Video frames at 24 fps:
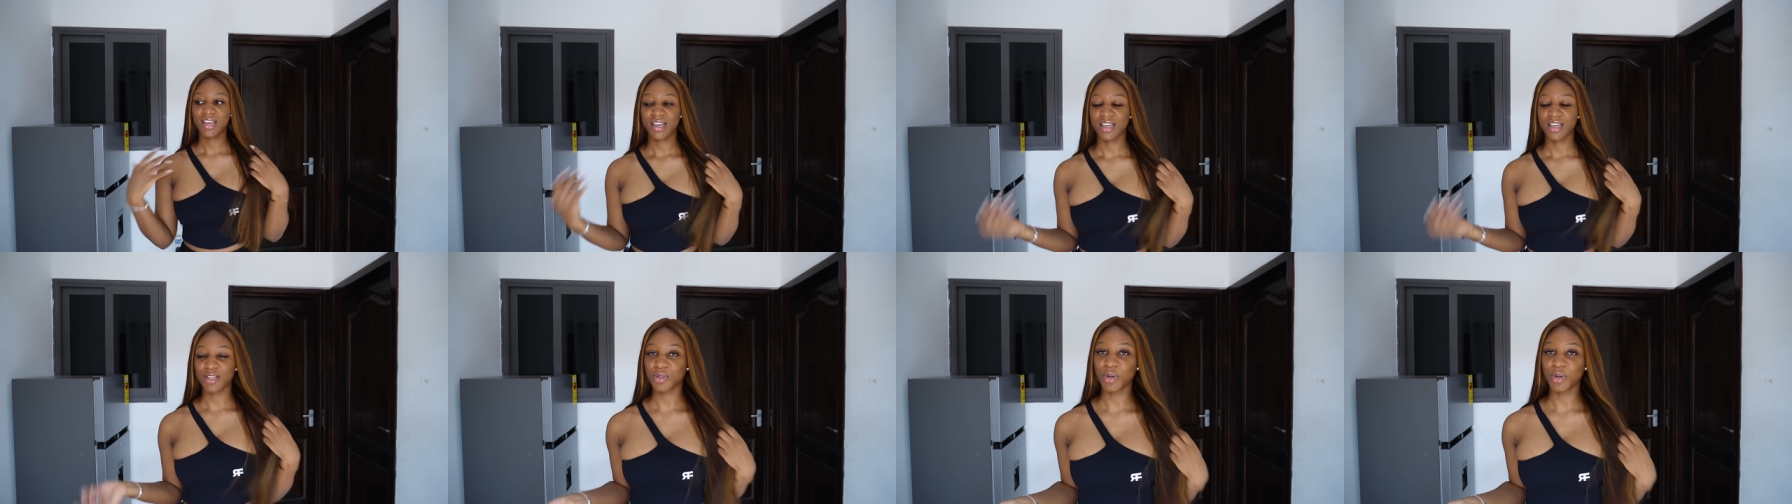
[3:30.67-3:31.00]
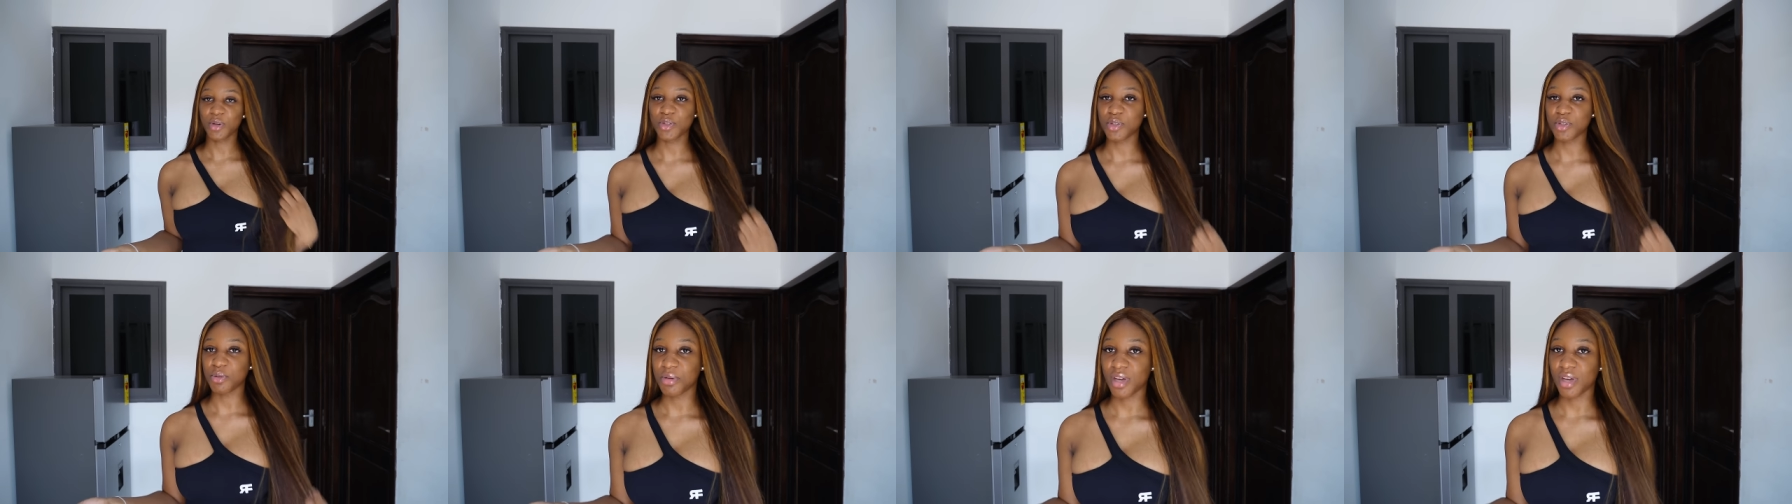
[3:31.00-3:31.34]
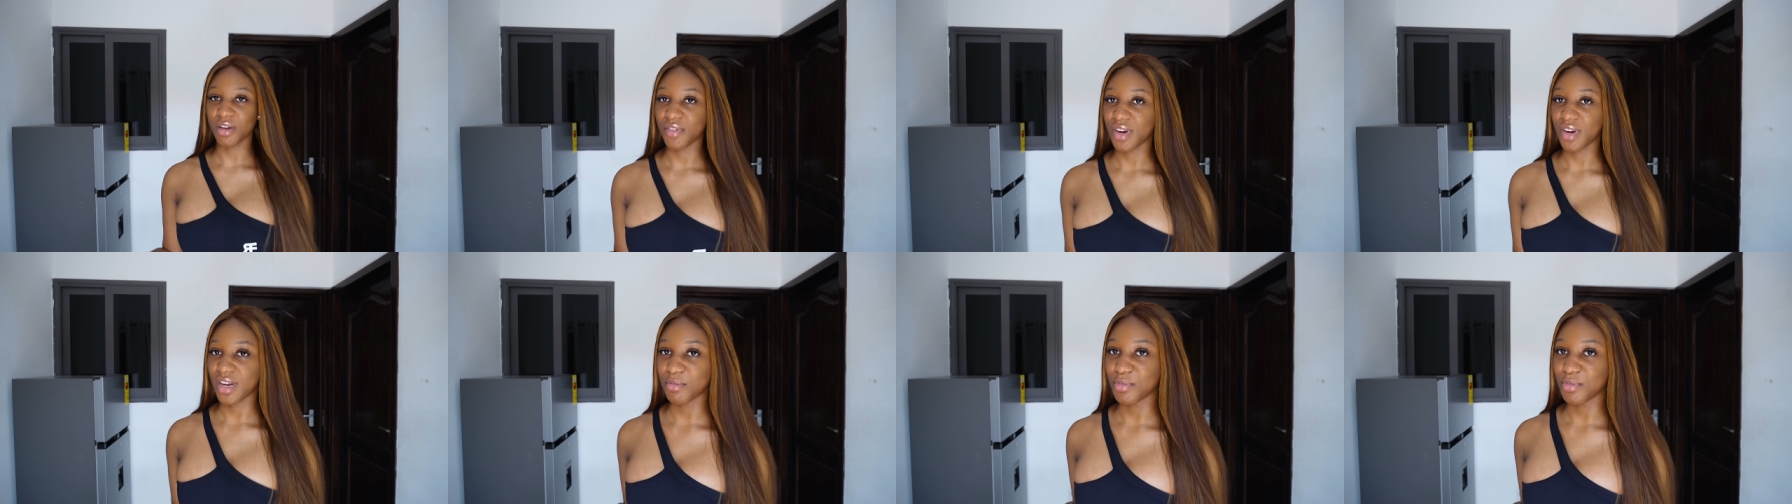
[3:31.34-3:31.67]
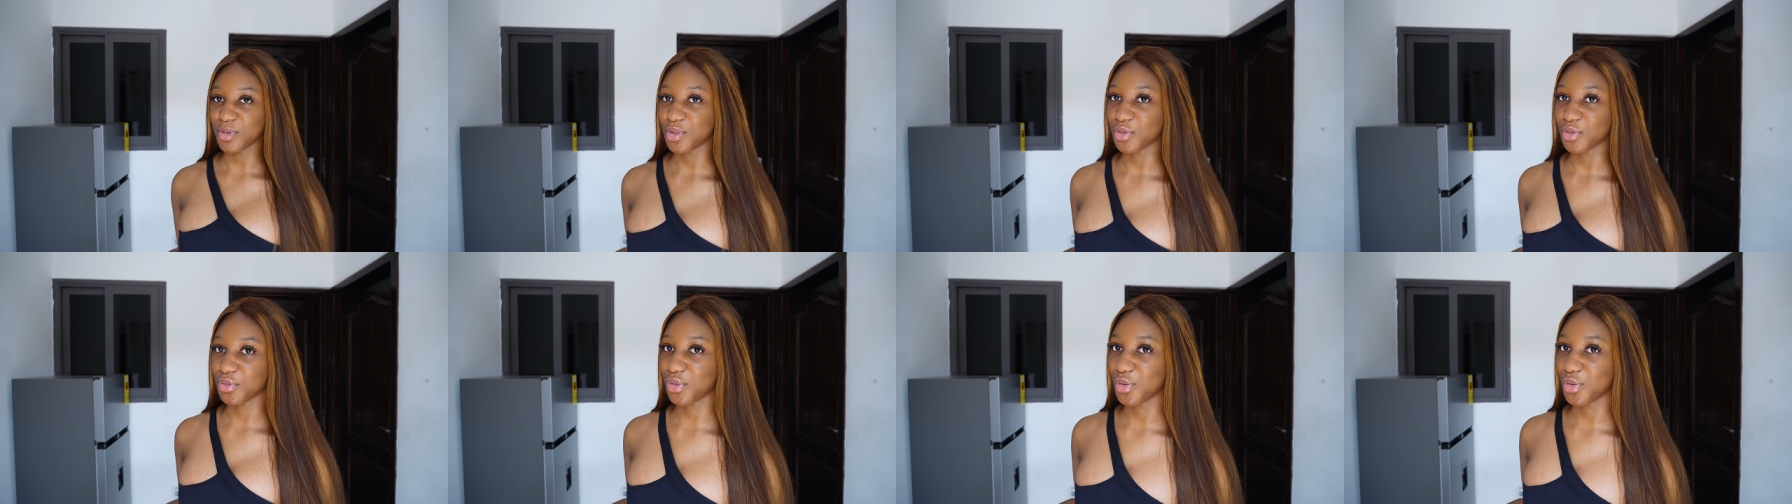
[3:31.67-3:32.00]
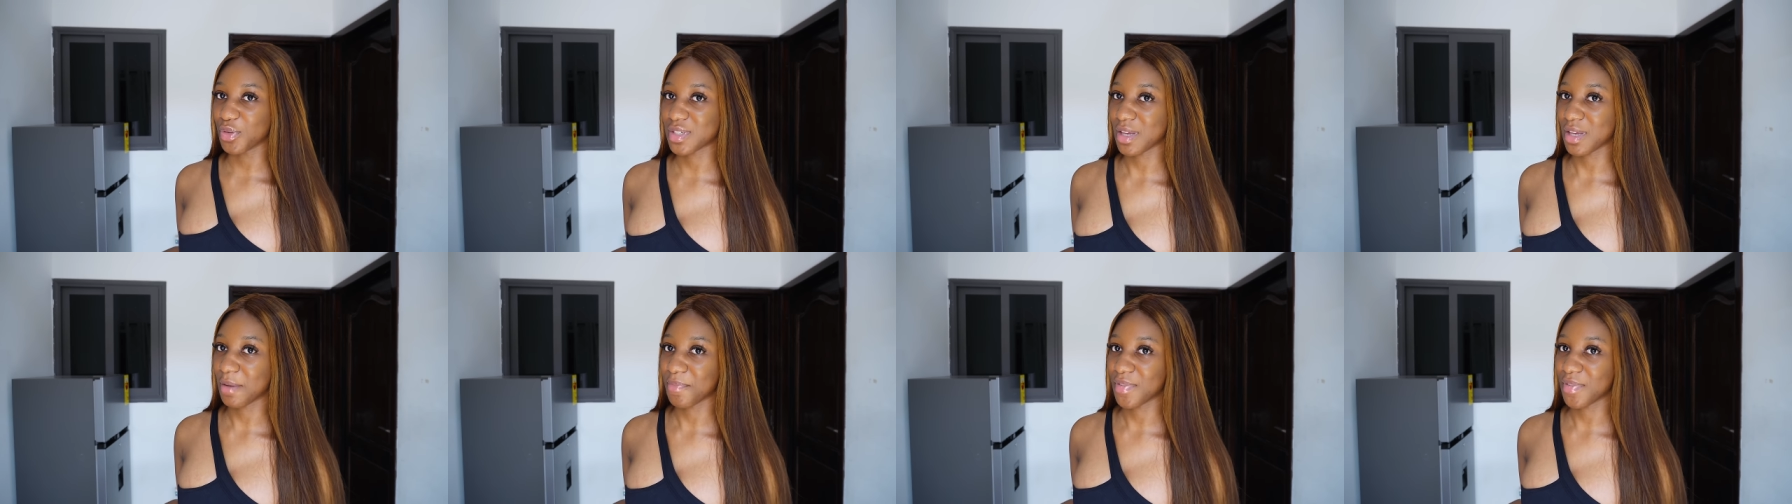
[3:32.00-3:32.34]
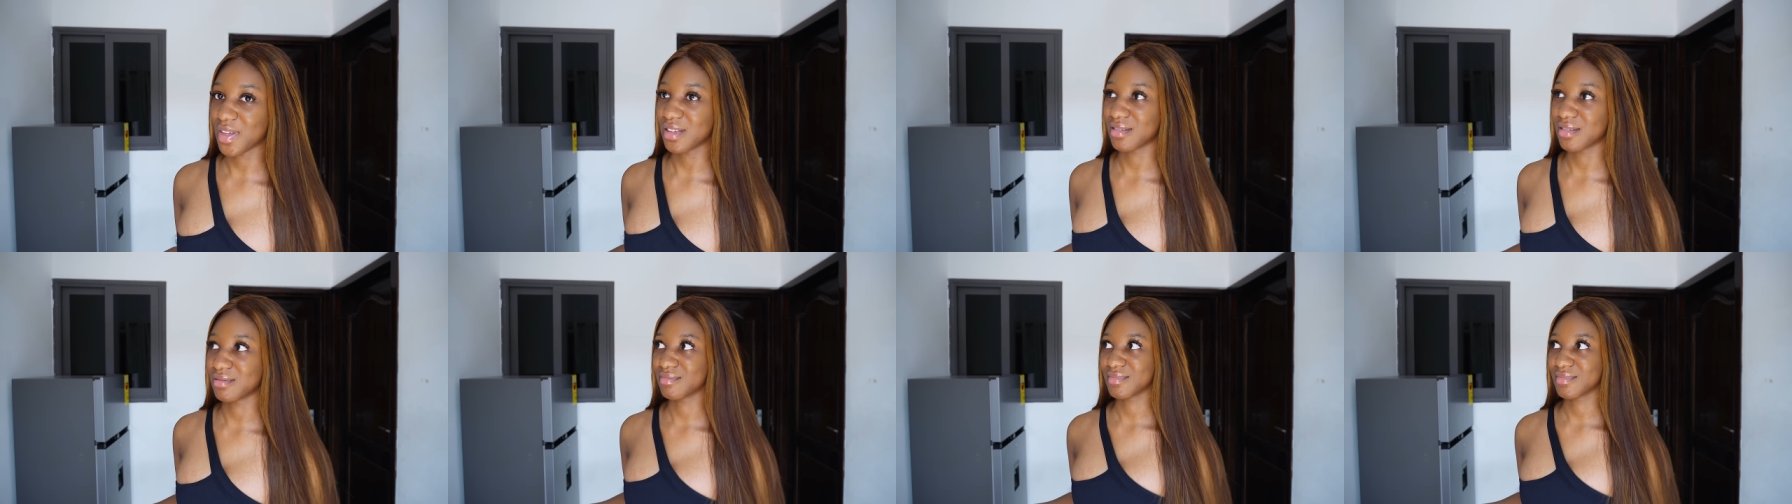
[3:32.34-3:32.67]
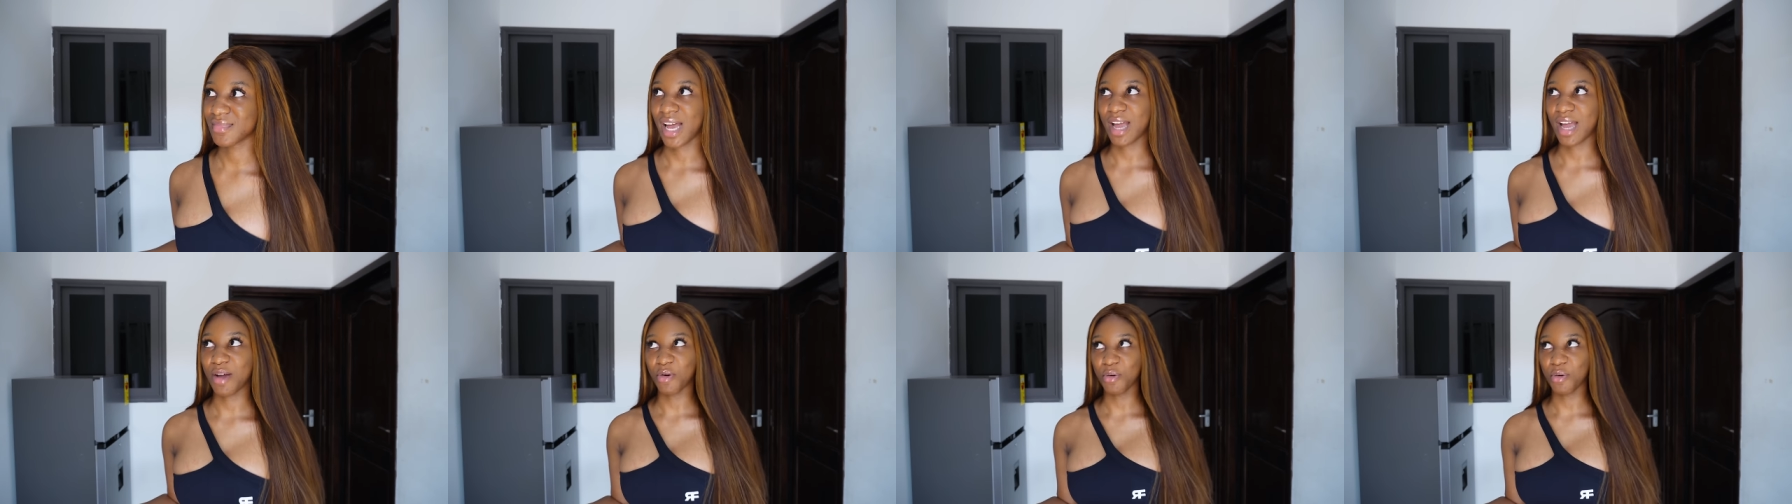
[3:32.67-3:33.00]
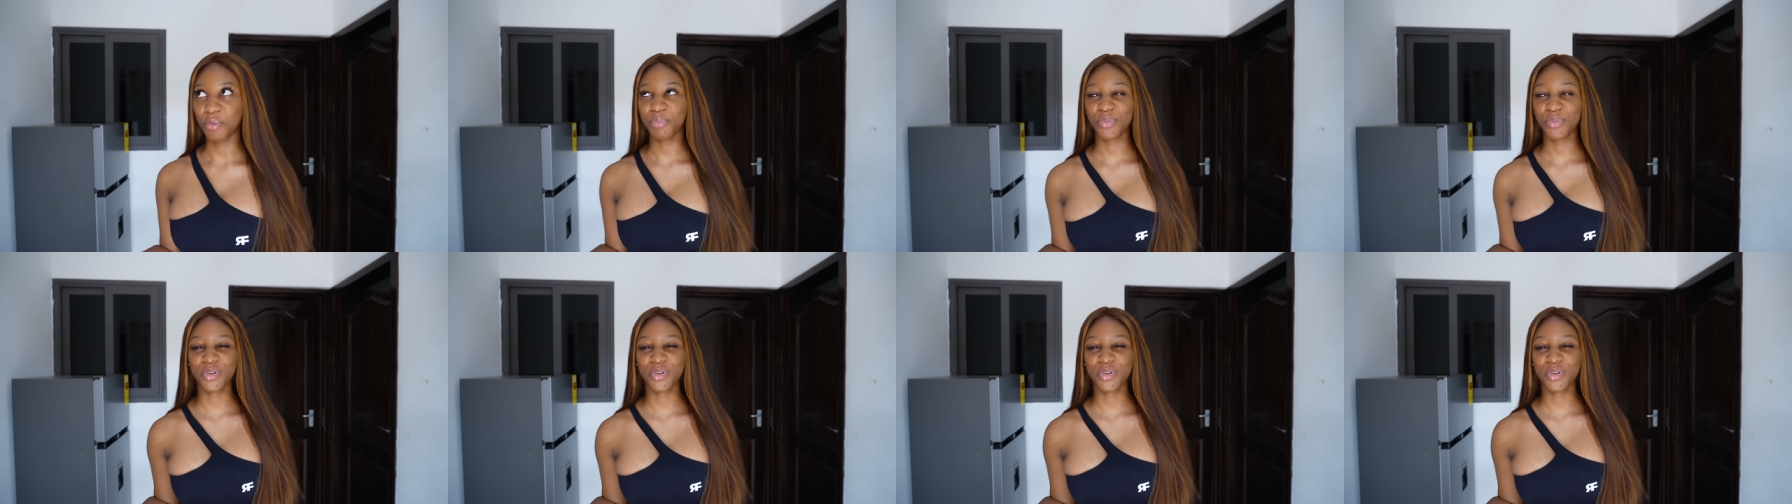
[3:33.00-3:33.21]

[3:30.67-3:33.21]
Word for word: it's going to be a very beautiful something, I hope.